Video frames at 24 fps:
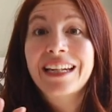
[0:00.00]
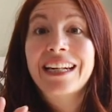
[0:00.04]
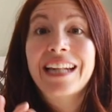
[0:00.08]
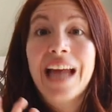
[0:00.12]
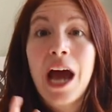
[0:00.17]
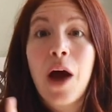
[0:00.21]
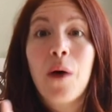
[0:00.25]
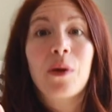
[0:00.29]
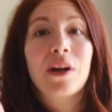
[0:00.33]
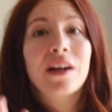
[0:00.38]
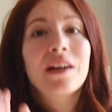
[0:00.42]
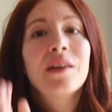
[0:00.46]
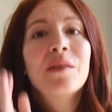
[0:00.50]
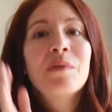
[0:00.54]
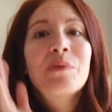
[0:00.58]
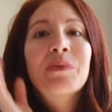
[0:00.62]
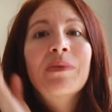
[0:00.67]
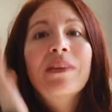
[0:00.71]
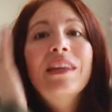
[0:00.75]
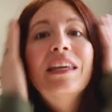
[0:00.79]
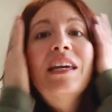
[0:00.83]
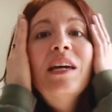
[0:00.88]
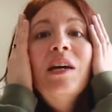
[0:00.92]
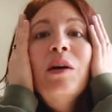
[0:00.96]
an hour.
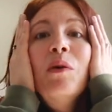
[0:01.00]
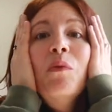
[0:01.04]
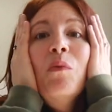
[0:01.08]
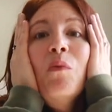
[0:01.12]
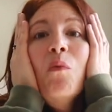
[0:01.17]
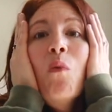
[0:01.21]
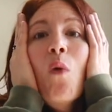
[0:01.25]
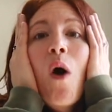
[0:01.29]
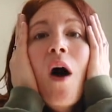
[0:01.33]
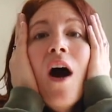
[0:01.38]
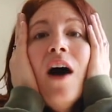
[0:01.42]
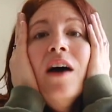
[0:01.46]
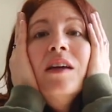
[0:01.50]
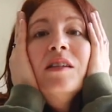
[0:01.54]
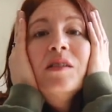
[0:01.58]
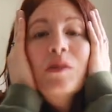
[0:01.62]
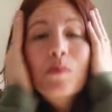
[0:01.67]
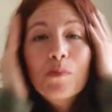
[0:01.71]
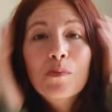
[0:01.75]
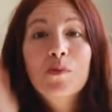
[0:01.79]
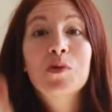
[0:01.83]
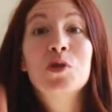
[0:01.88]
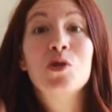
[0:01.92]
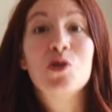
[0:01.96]
It was
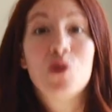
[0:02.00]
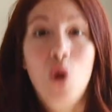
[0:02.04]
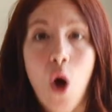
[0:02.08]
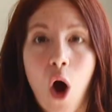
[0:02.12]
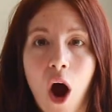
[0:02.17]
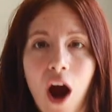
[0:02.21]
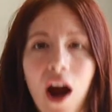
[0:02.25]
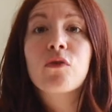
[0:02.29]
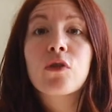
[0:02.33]
bizarre.